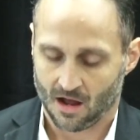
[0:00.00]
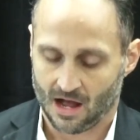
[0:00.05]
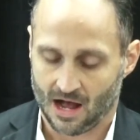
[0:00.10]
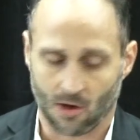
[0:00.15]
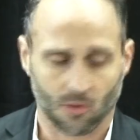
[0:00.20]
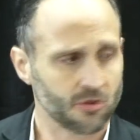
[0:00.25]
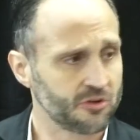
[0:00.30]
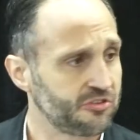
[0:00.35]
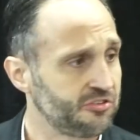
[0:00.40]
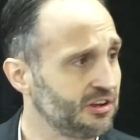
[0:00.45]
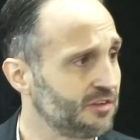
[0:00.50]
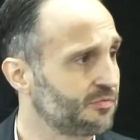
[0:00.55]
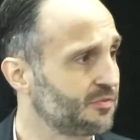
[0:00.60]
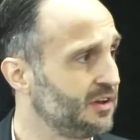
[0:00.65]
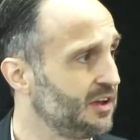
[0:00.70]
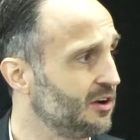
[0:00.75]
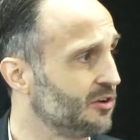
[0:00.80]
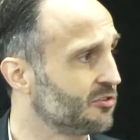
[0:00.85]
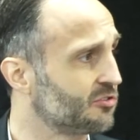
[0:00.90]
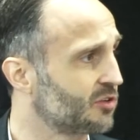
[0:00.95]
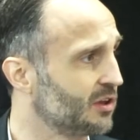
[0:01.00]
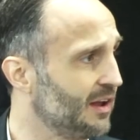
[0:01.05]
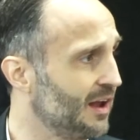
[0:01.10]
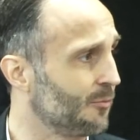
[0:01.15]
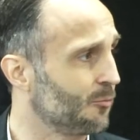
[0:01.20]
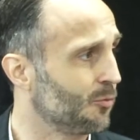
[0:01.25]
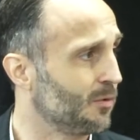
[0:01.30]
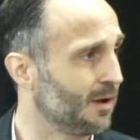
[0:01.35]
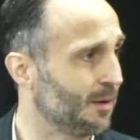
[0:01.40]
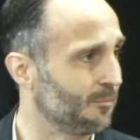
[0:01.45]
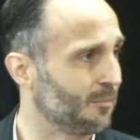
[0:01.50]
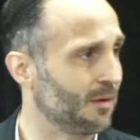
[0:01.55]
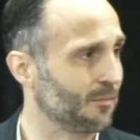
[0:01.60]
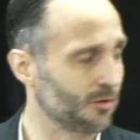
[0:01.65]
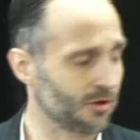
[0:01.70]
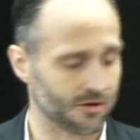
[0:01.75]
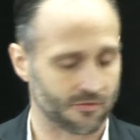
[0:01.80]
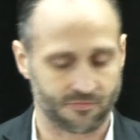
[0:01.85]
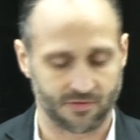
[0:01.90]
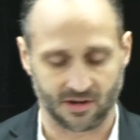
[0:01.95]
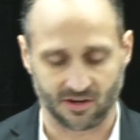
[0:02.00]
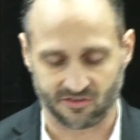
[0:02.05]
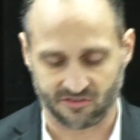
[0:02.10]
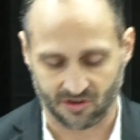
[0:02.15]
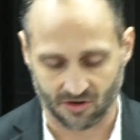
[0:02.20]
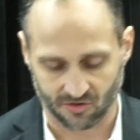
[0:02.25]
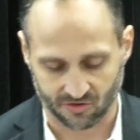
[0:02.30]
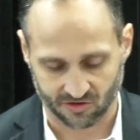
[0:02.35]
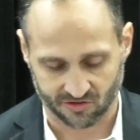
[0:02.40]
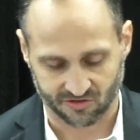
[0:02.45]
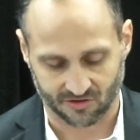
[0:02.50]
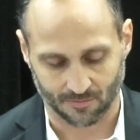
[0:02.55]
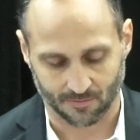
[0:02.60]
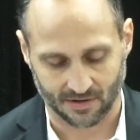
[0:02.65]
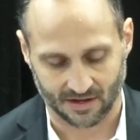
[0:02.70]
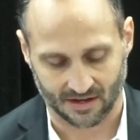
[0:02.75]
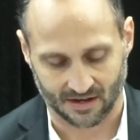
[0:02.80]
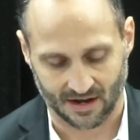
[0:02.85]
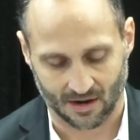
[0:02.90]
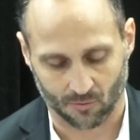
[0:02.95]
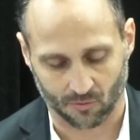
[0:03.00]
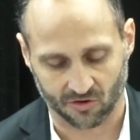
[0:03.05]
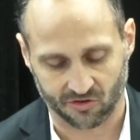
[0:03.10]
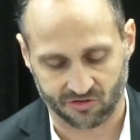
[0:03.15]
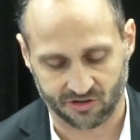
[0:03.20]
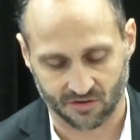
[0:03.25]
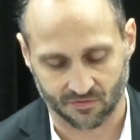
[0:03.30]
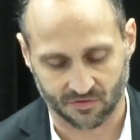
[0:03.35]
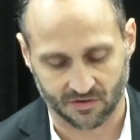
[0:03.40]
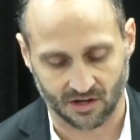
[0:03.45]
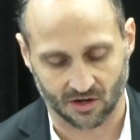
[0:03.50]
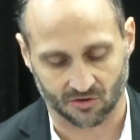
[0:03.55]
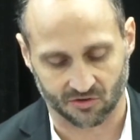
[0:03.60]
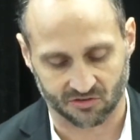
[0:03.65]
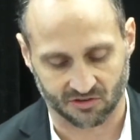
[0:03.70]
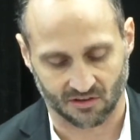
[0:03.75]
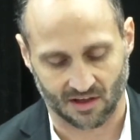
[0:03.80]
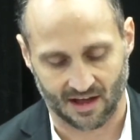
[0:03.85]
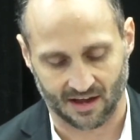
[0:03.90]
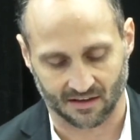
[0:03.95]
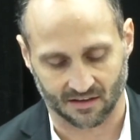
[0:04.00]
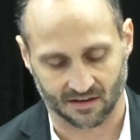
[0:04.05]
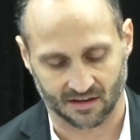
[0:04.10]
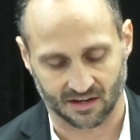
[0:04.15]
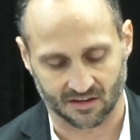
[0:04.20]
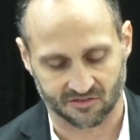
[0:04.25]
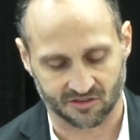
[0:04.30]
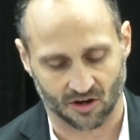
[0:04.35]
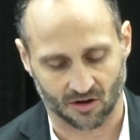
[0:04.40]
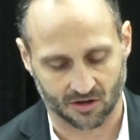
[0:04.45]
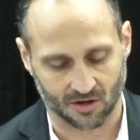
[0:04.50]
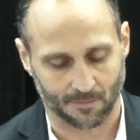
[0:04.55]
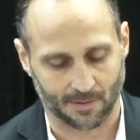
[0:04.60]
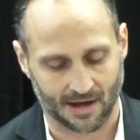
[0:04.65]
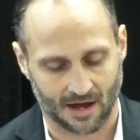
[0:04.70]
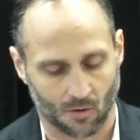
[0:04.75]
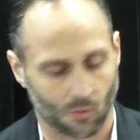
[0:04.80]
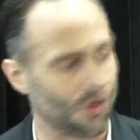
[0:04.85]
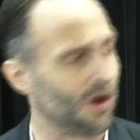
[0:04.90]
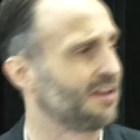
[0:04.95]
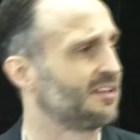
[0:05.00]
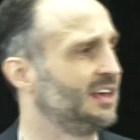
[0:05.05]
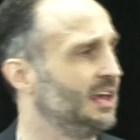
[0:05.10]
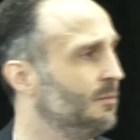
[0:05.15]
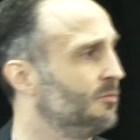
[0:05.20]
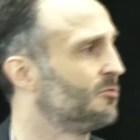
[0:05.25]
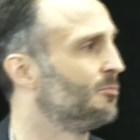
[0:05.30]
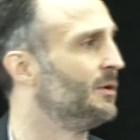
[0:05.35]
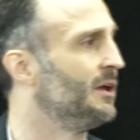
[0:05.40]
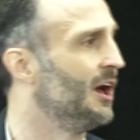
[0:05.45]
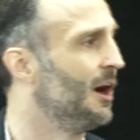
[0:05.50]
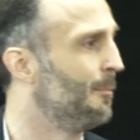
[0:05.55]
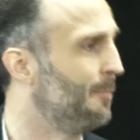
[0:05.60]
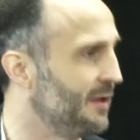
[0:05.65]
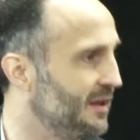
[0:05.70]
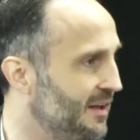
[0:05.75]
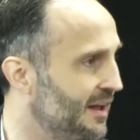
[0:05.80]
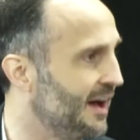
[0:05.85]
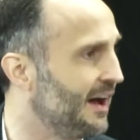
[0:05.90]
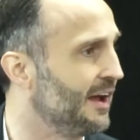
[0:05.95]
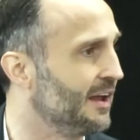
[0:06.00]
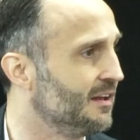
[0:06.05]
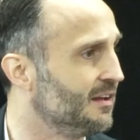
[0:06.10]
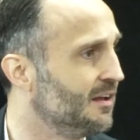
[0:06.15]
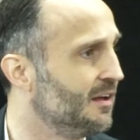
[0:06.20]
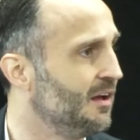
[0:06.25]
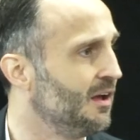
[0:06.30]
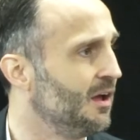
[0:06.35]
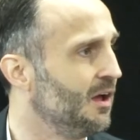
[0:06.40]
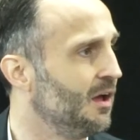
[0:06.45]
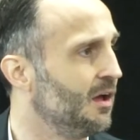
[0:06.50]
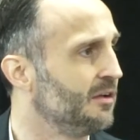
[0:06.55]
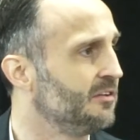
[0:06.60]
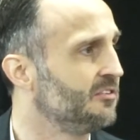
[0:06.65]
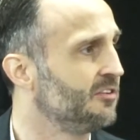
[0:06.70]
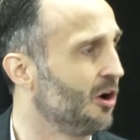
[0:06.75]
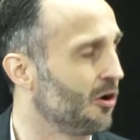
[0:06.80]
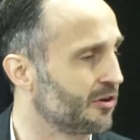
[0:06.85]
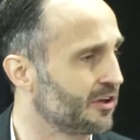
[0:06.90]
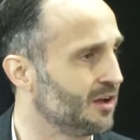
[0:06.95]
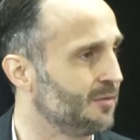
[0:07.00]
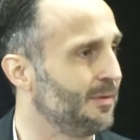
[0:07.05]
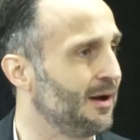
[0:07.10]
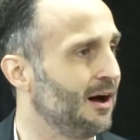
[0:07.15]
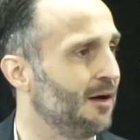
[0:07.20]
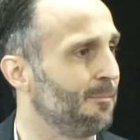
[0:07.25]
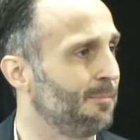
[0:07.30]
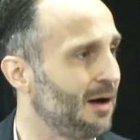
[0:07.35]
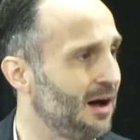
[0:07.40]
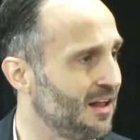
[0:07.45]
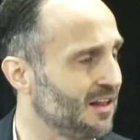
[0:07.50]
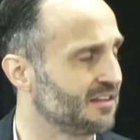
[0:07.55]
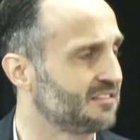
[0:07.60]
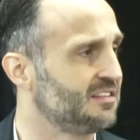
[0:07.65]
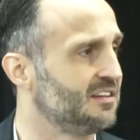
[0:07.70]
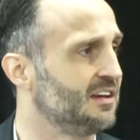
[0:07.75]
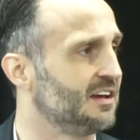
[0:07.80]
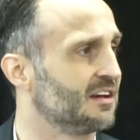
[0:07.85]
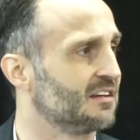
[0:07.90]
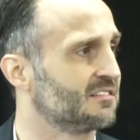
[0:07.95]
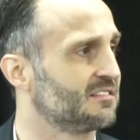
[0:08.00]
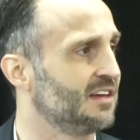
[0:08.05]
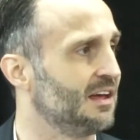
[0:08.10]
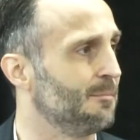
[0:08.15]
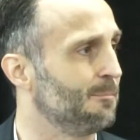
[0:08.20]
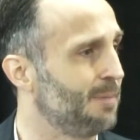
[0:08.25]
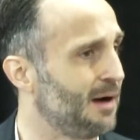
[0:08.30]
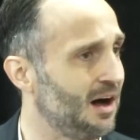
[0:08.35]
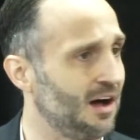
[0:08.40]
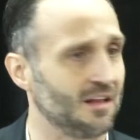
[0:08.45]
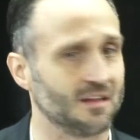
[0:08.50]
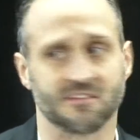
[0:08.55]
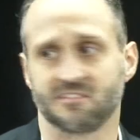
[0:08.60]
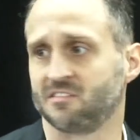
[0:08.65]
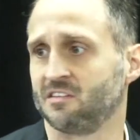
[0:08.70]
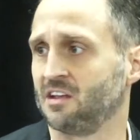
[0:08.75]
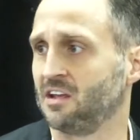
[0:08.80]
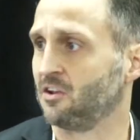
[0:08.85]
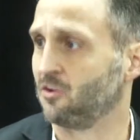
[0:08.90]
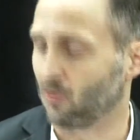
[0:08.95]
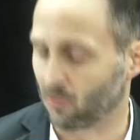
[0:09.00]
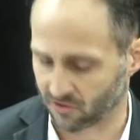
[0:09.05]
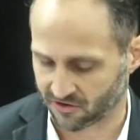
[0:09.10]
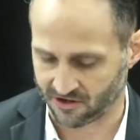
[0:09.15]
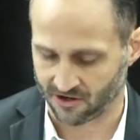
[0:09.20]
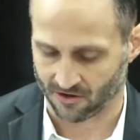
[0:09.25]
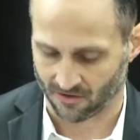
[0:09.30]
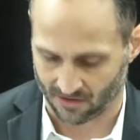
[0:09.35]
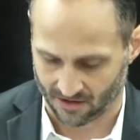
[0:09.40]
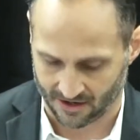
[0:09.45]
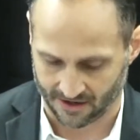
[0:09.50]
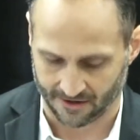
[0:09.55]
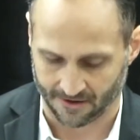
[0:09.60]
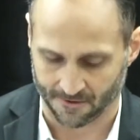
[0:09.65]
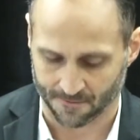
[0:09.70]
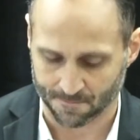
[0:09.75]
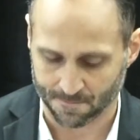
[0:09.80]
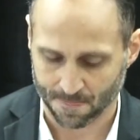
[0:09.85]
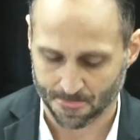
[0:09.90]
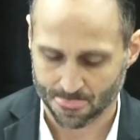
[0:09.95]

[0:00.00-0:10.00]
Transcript: I want to shift gears, and I'm going to finish here in just a minute. I want to shift gears slightly and talk about what keeps me up at night, talking about politics and policy in North Carolina.